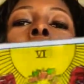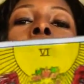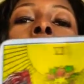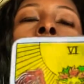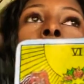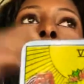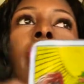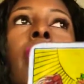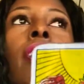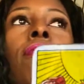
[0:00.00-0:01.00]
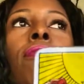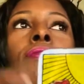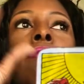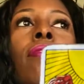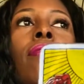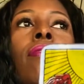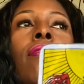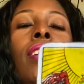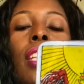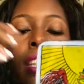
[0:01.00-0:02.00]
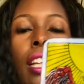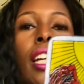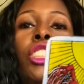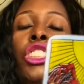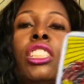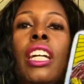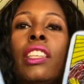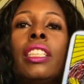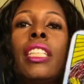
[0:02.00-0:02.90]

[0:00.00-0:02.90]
telling me and let's just take this